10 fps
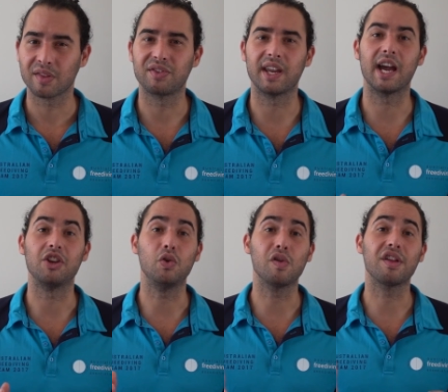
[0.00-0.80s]
they are
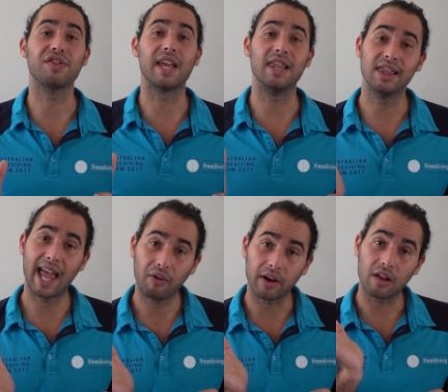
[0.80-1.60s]
using their
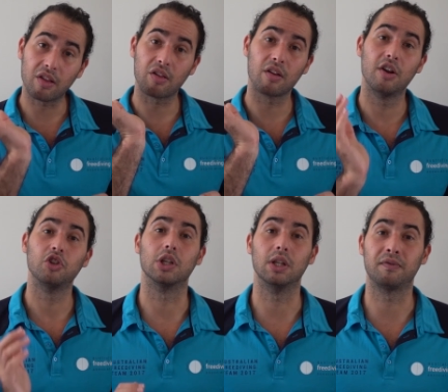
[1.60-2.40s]
larynx
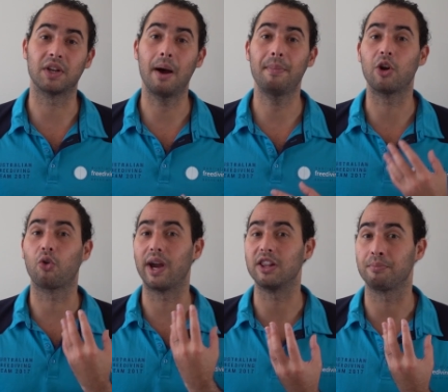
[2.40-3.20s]
to lift up and
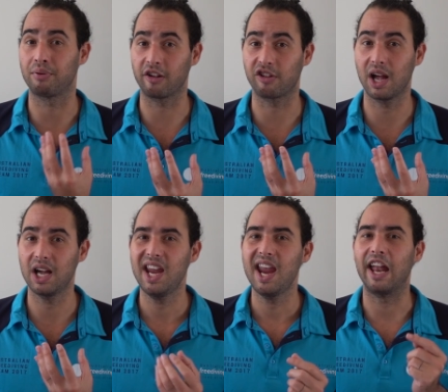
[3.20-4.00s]
create the
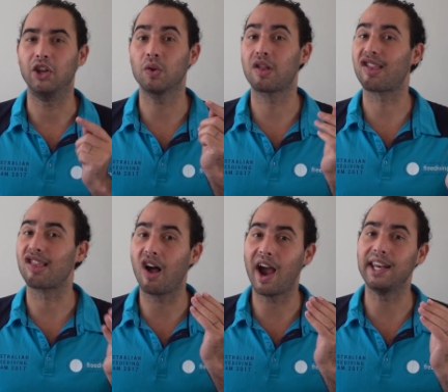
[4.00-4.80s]
pressure and not
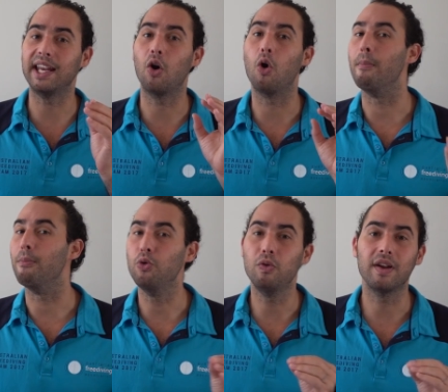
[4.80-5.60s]
sliding or
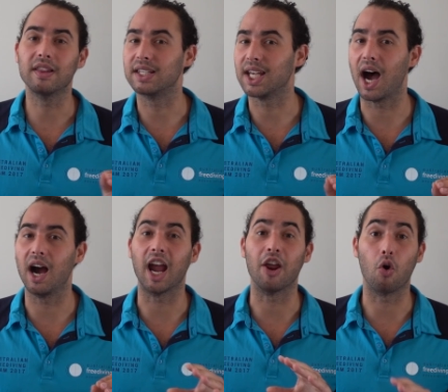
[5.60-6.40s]
moving the
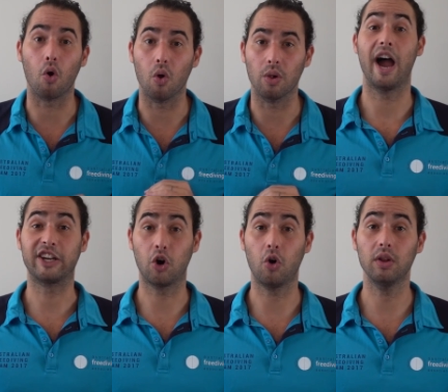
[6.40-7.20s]
tongue at all. I
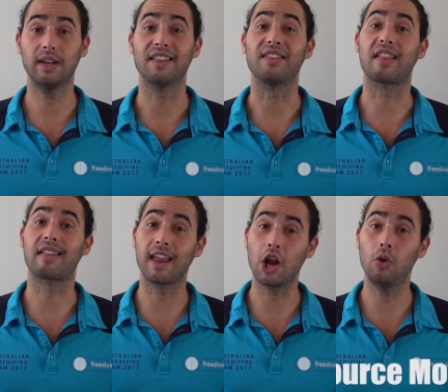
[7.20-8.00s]
call it the
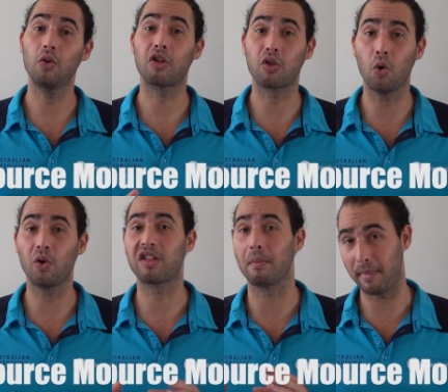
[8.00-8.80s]
single
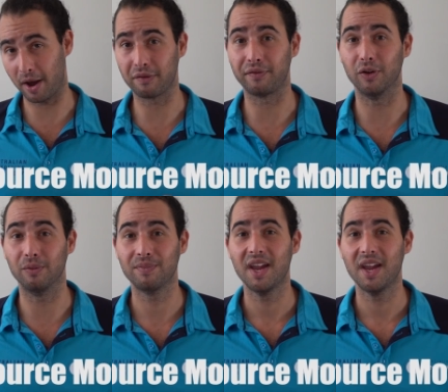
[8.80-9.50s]
source mouthfill